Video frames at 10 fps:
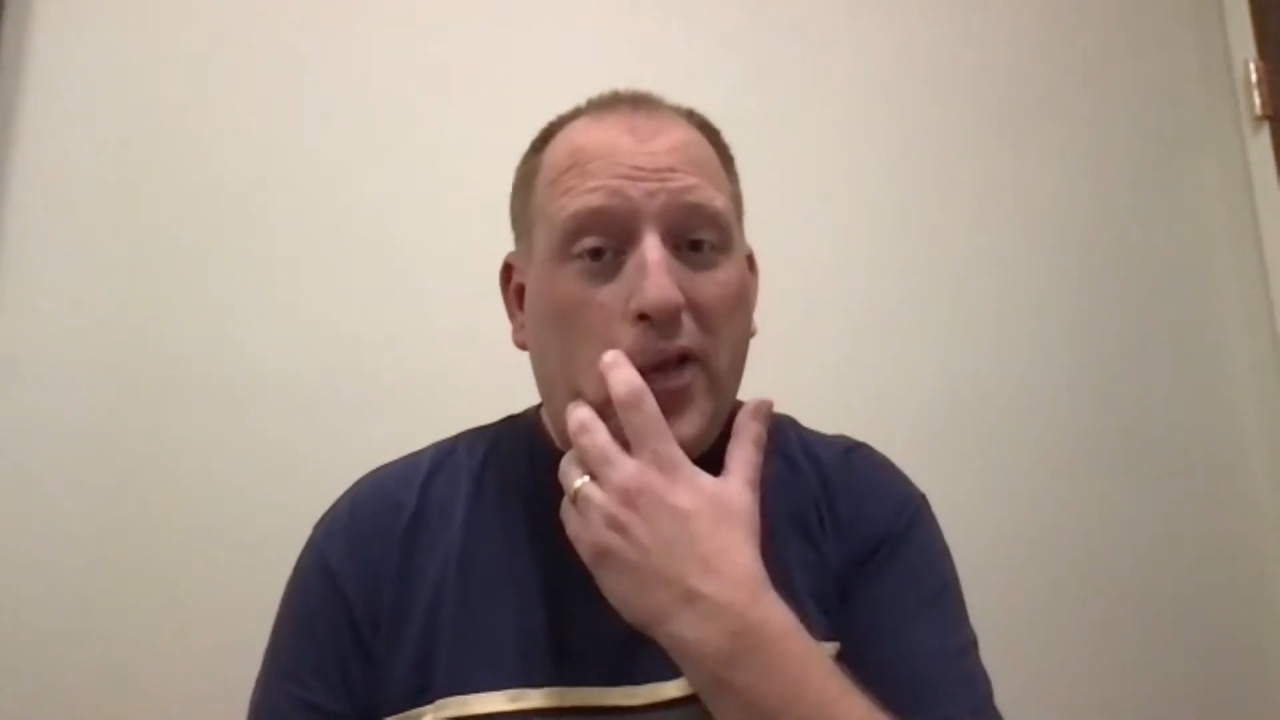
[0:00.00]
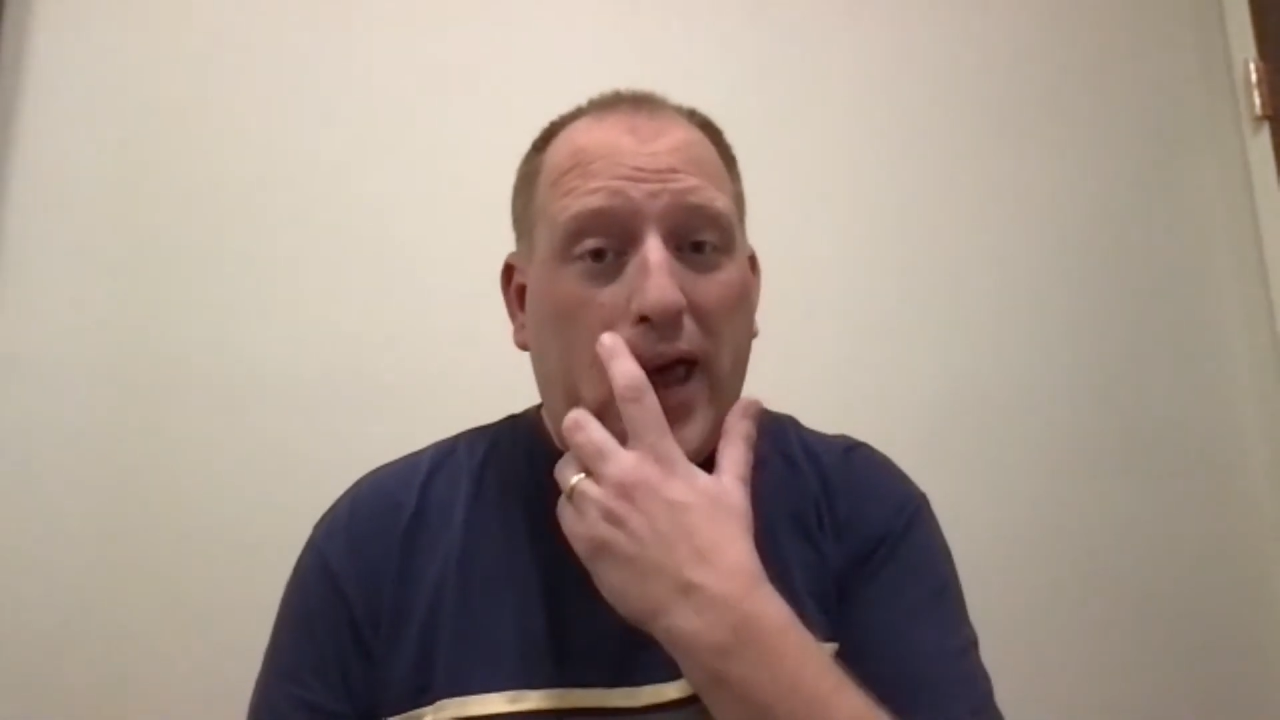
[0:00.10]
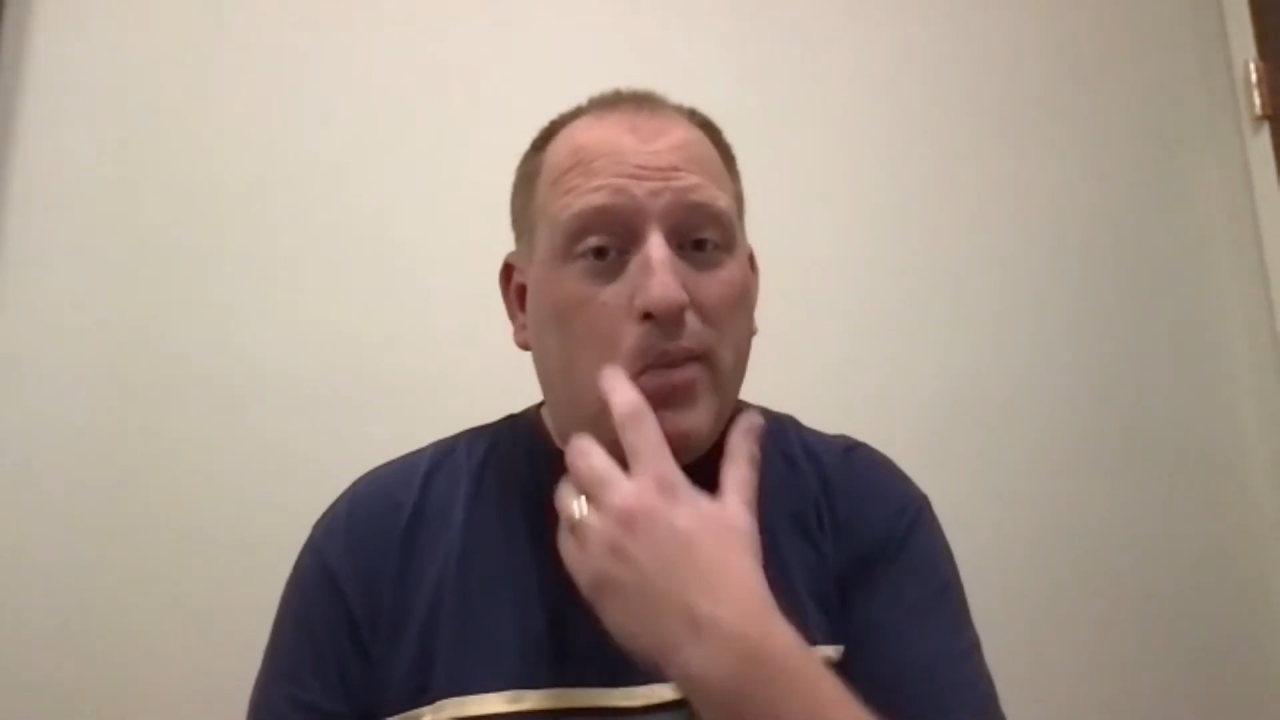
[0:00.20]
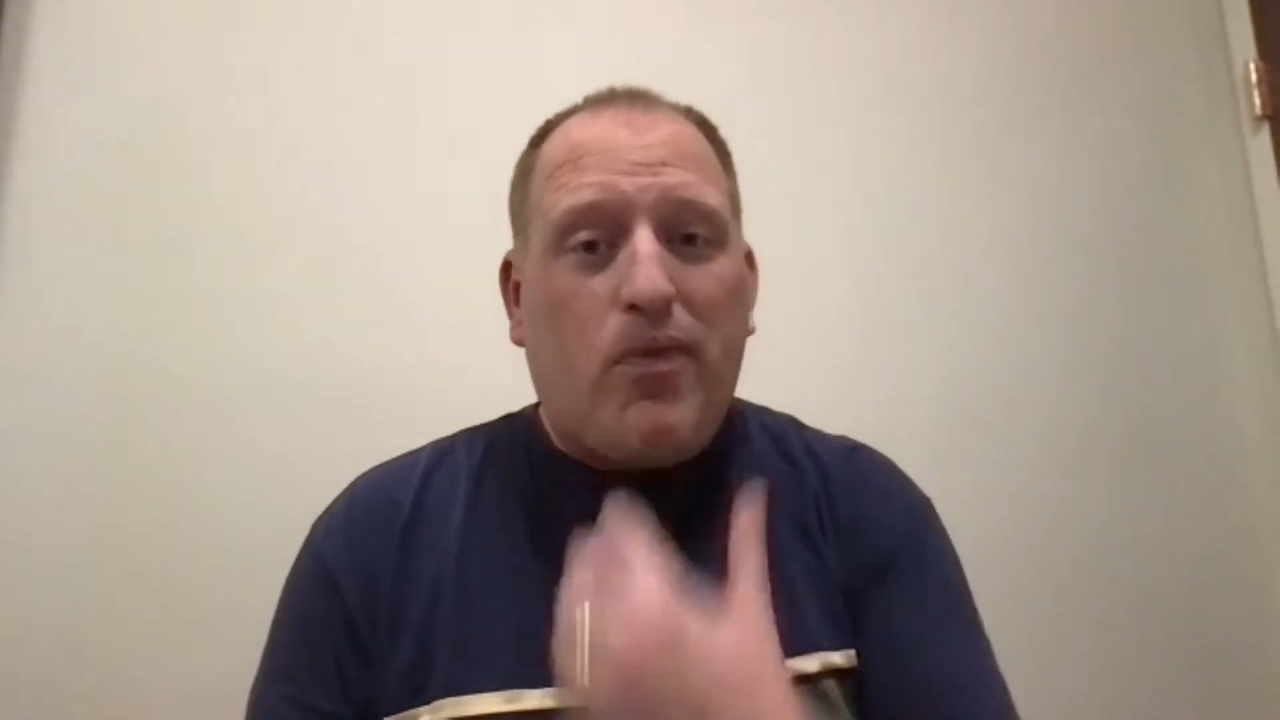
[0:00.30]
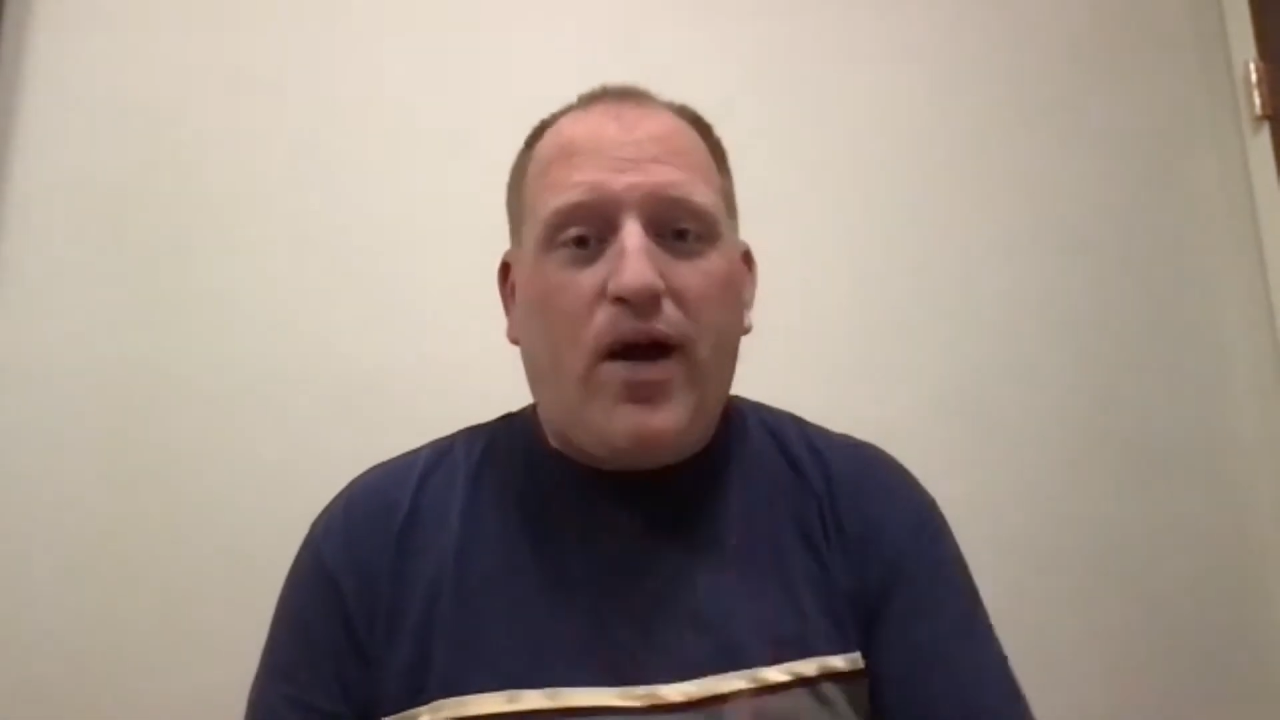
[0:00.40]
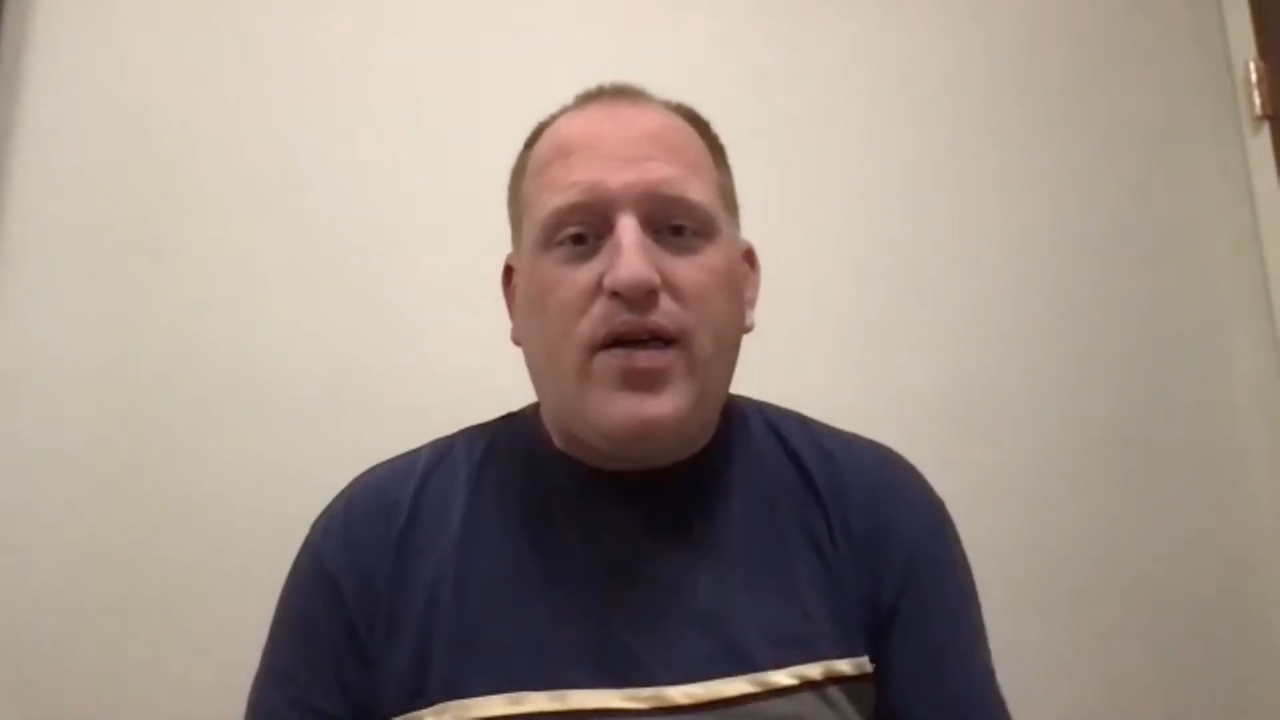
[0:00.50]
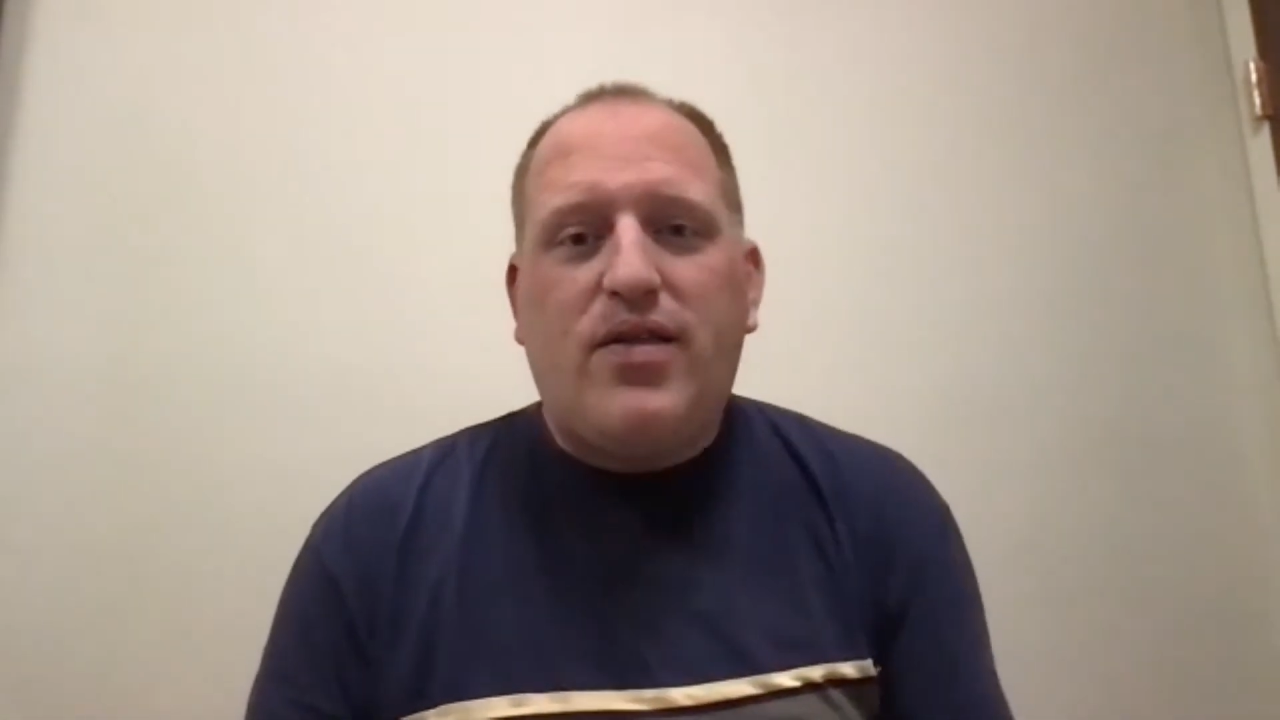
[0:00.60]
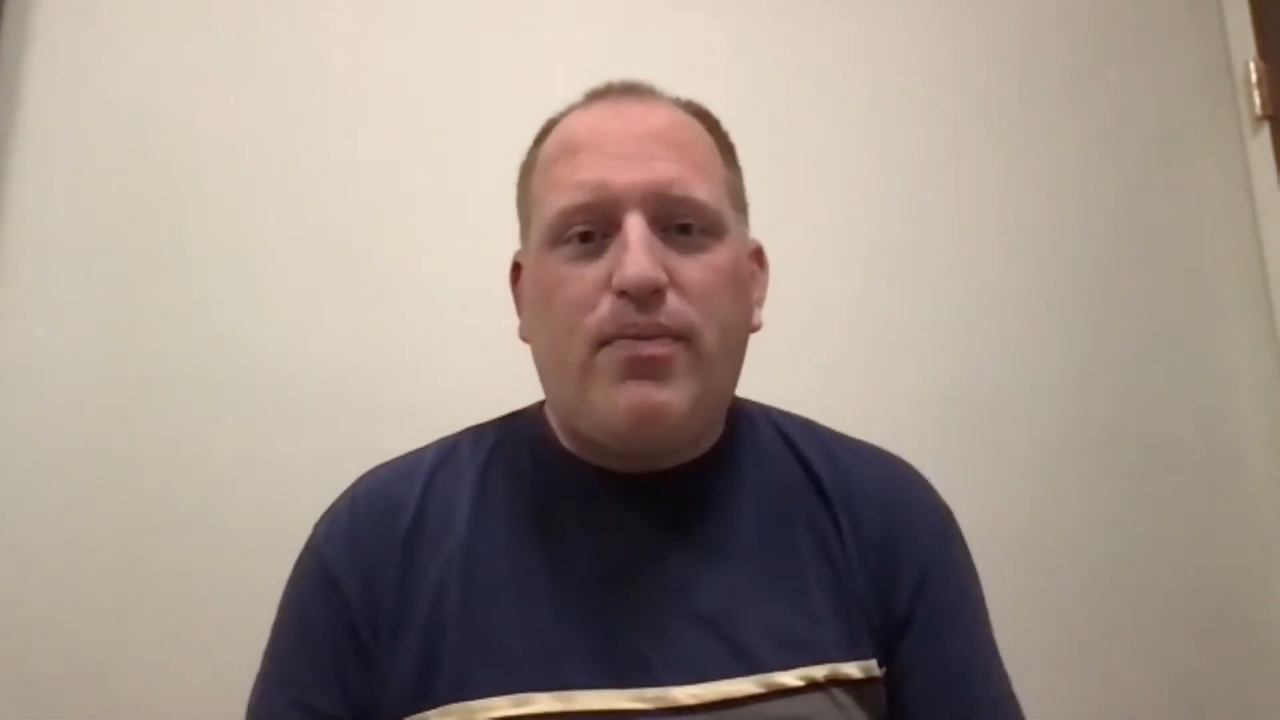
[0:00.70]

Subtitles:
that in price,